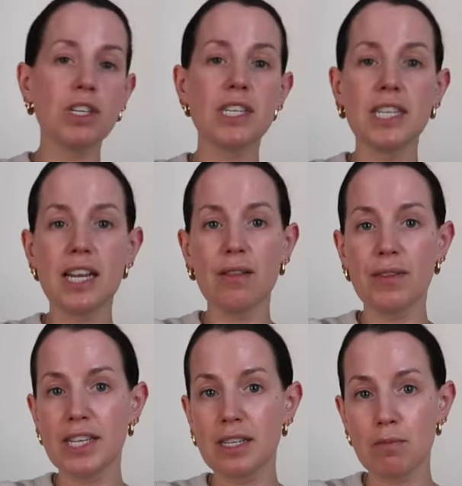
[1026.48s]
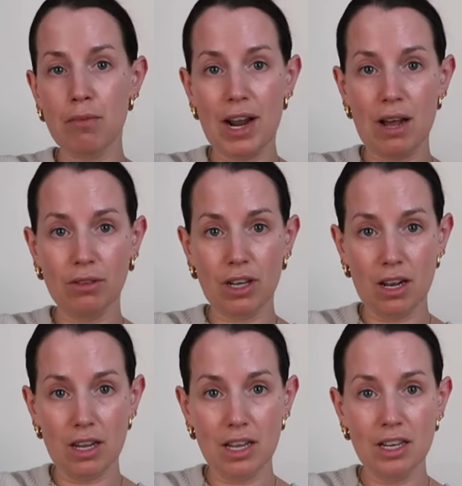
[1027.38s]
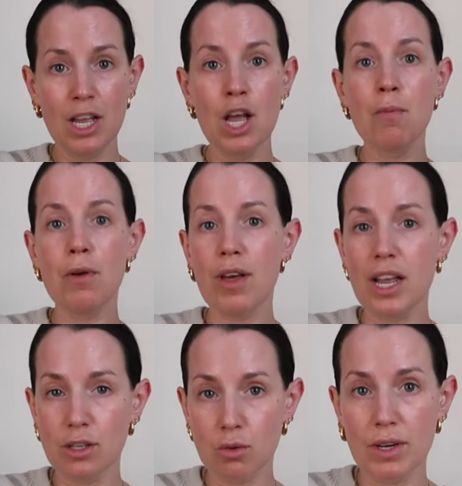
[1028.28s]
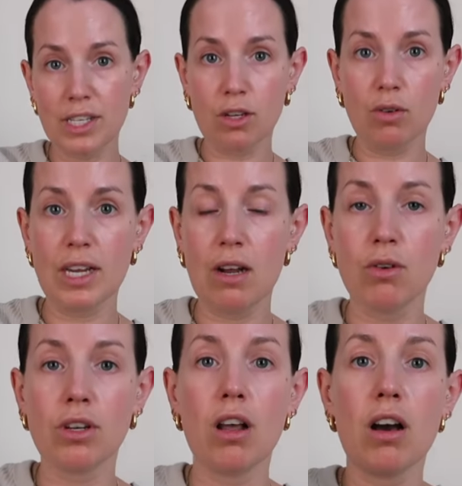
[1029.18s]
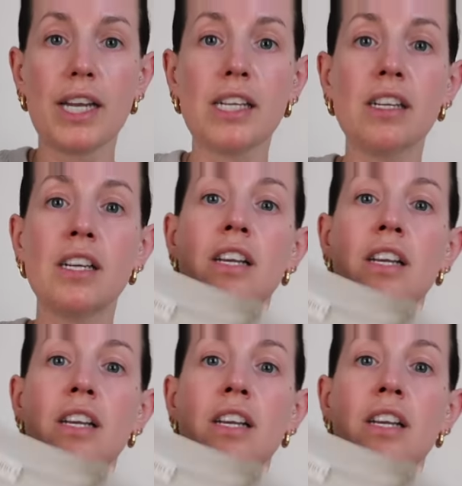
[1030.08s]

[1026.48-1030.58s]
wanted it in this brown color, but that is always sold out online.